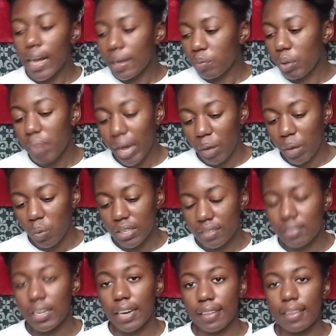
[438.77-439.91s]
went back once
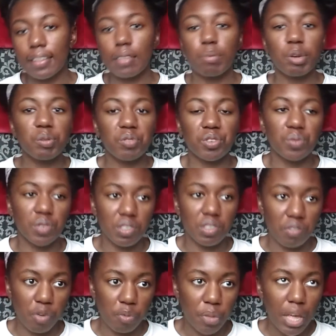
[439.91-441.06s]
technically, but it was to a
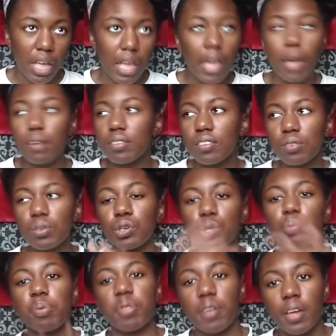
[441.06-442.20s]

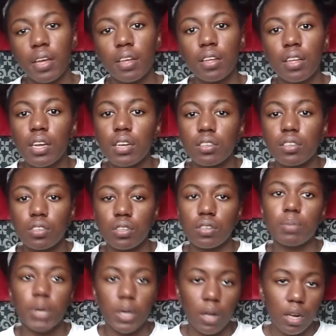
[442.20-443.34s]
group thing to learn
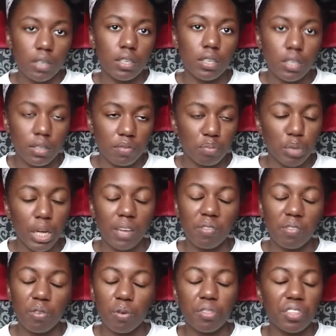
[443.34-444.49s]
about cognitive
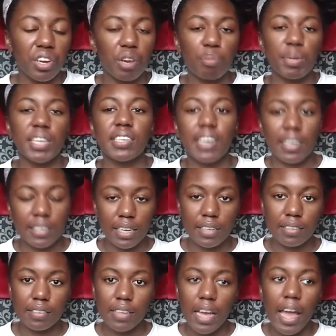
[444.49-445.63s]
behavioral therapy
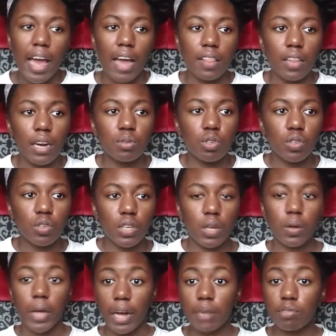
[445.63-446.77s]
techniques. And then I was just like,
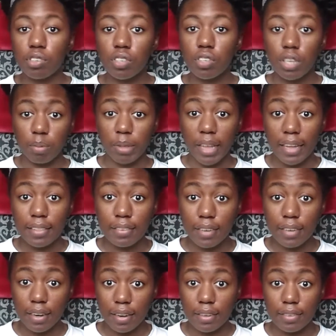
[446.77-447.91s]
okay, I'm just going to apply these
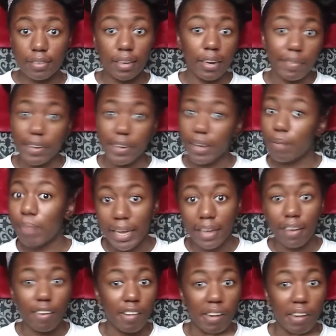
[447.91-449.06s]
techniques and never come back
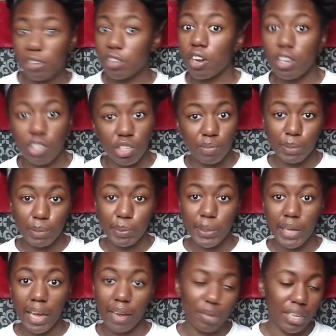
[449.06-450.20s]
here, never talk to you people
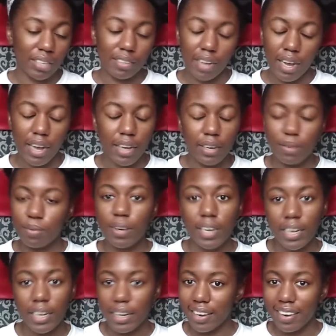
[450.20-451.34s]
again, because I don't want
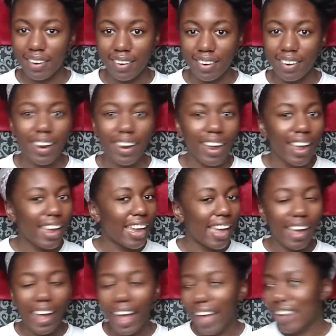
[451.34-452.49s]
to hear
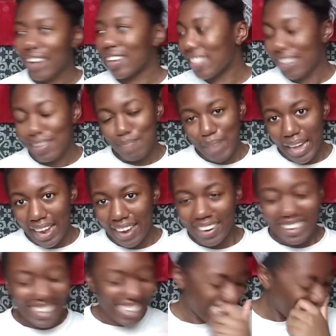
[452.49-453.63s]
anything bad.
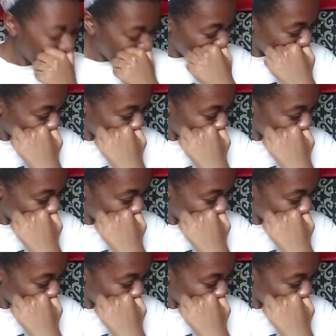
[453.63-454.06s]
And